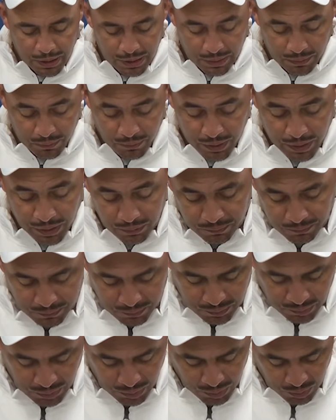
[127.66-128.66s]
Well,
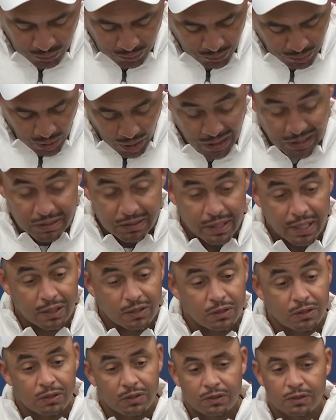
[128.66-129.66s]
you know, honest
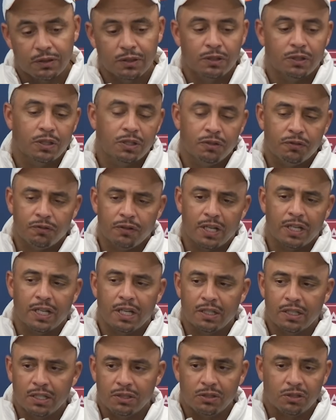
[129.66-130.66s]
answer, you know, you find
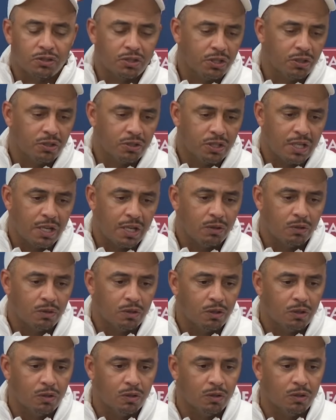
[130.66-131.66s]
out that your center's out
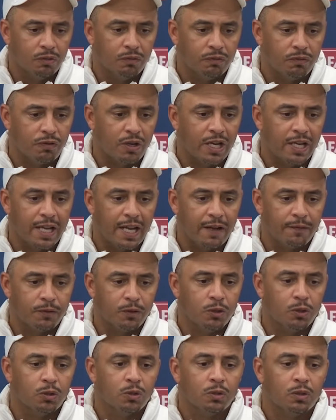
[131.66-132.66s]
on Friday
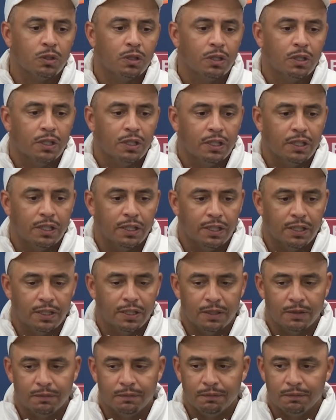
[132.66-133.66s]
afternoon
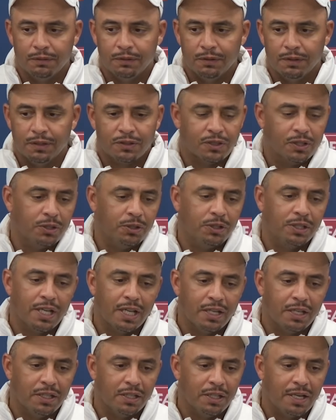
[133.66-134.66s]
and the center you
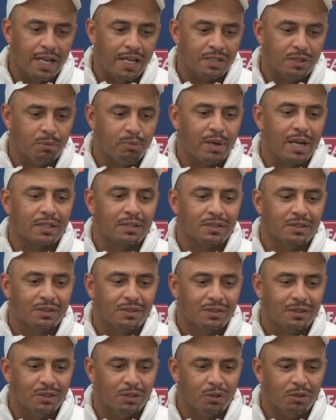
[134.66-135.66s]
got in there hasn't
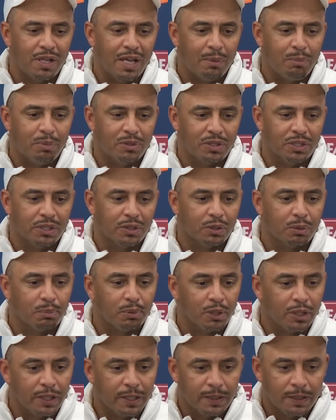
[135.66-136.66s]
practiced, you know, that particular
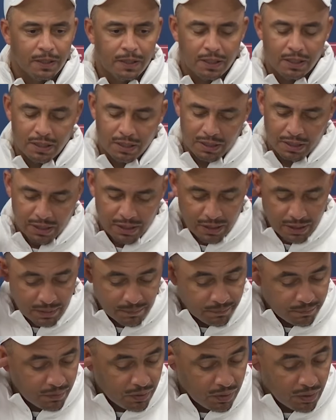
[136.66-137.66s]
play.
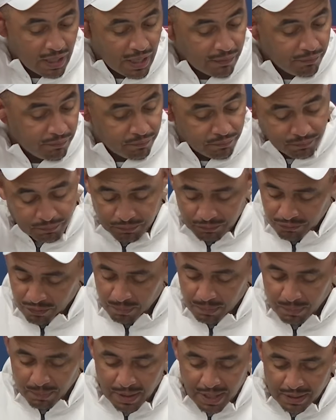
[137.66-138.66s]
And, you know,
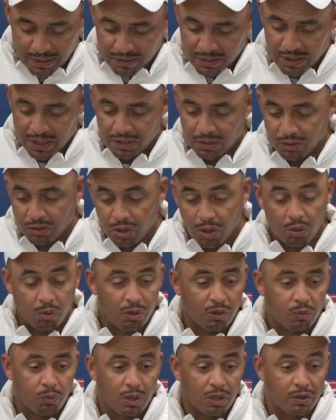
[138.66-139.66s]
from a mindset, you go
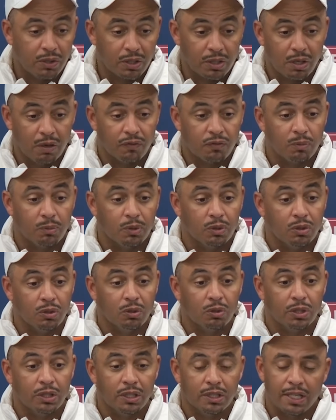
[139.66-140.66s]
with what they're comfortable
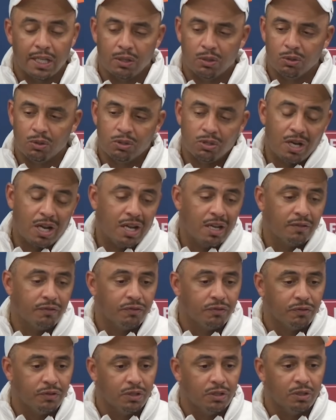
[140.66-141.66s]
doing. And that whole
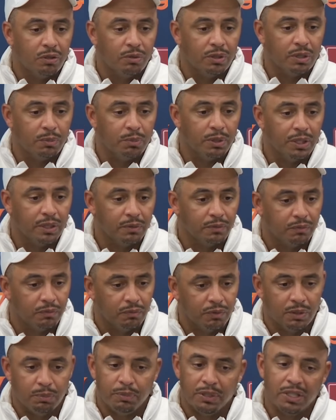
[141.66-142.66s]
drive, you know, we'd been
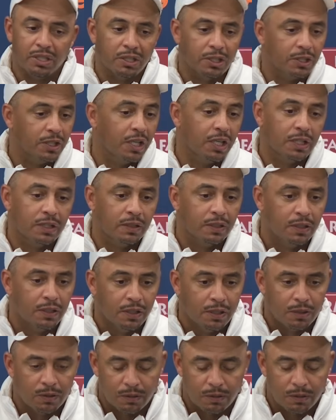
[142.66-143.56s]
in the gun.